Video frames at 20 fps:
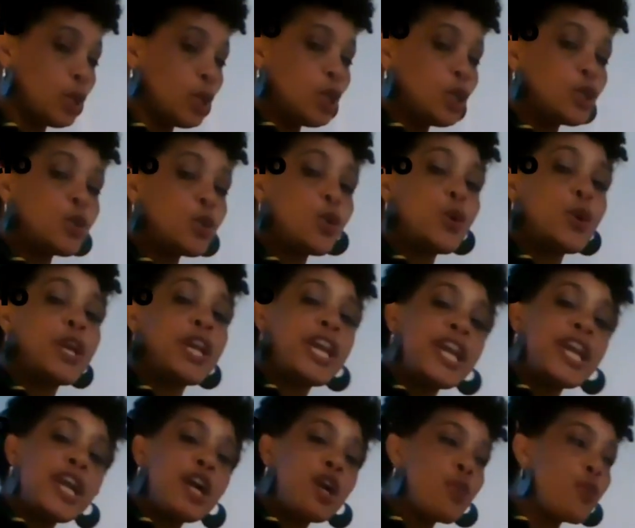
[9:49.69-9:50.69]
So
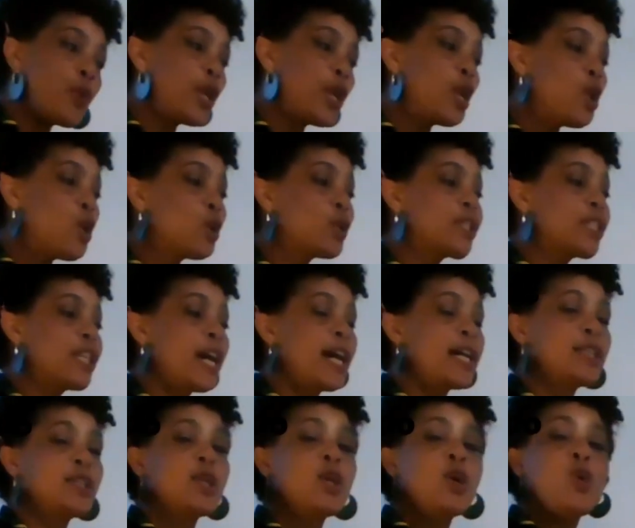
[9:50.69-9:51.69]
here we looked
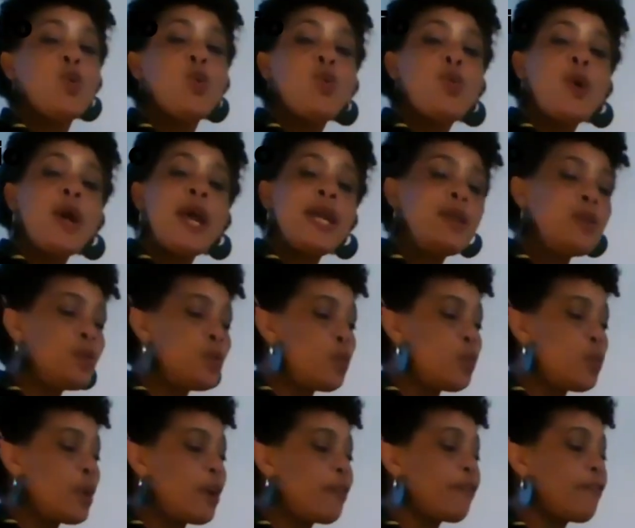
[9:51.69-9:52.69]
at when
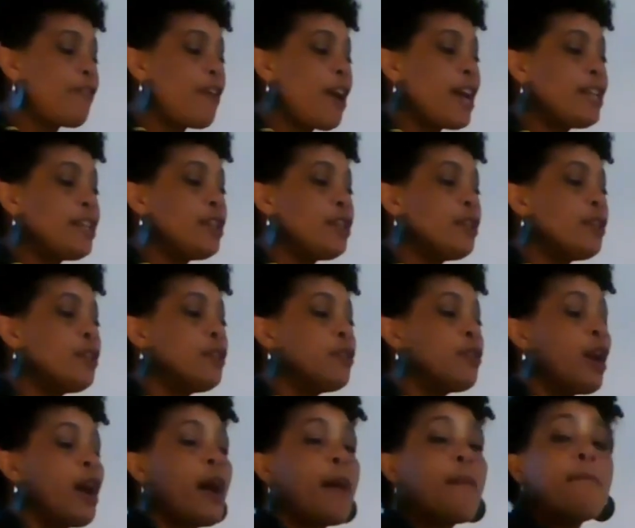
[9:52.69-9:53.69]
we're finding
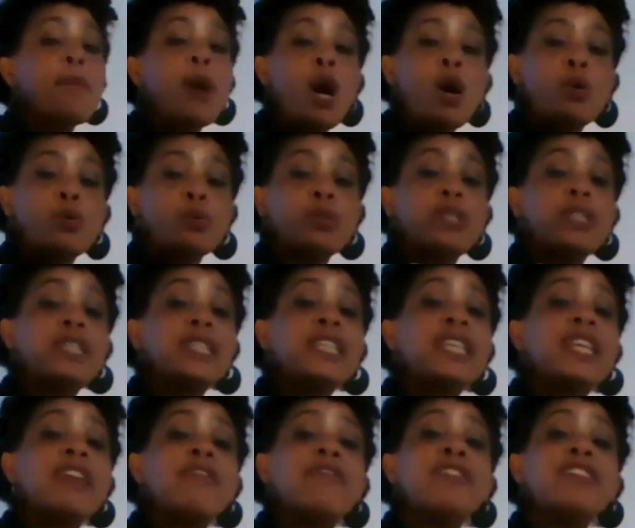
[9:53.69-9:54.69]
amounts
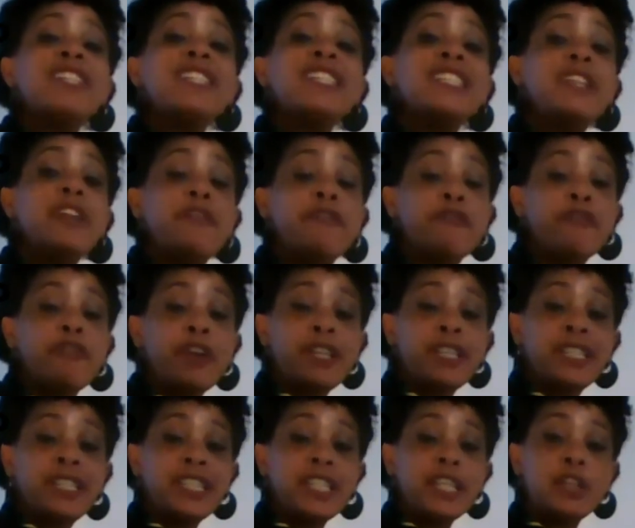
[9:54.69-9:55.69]
given
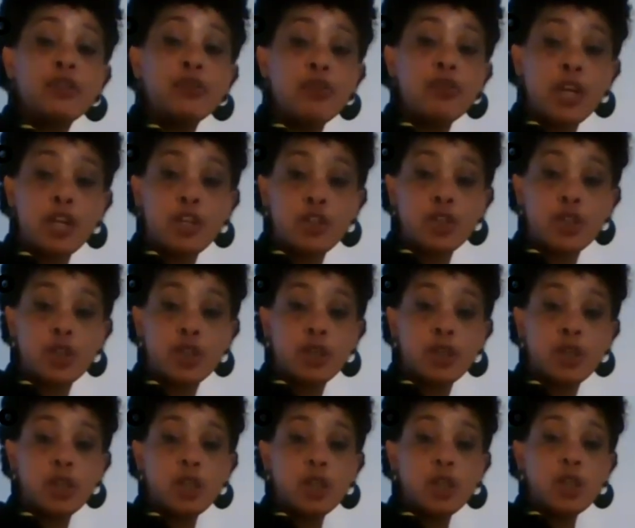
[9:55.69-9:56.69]
difference in ratio.
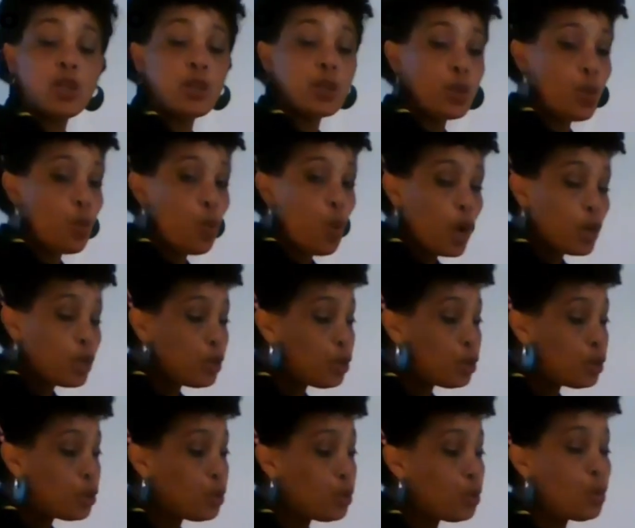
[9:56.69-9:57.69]
So what
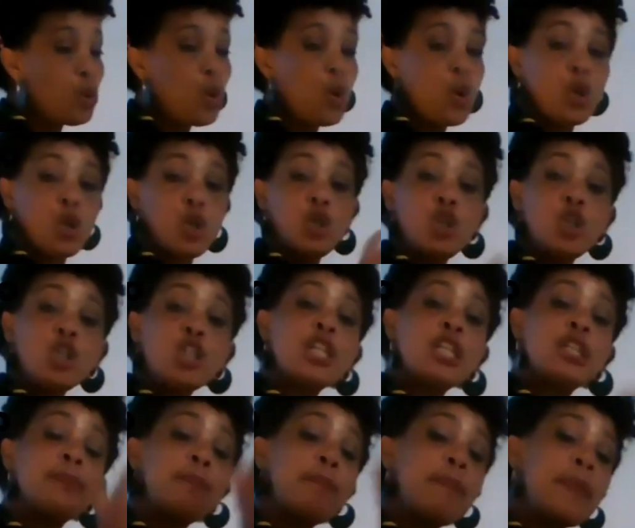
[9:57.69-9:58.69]
you do, you
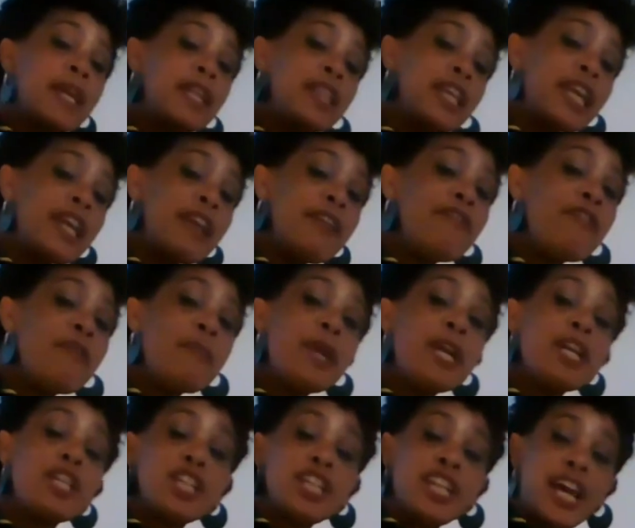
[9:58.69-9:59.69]
just pick the
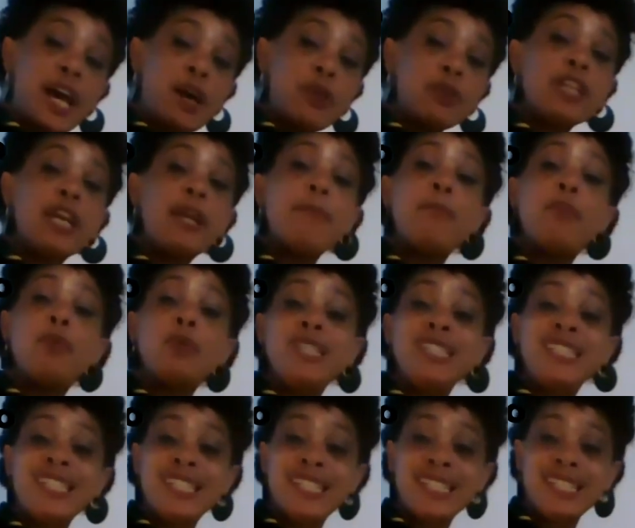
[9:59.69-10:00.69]
information out and put
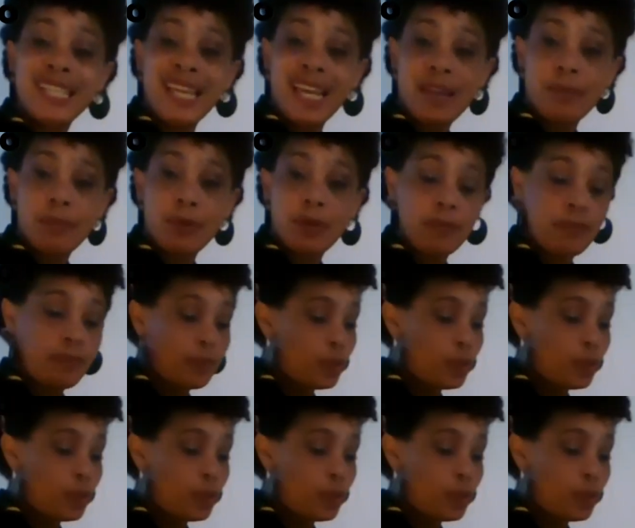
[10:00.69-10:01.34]
it in a table.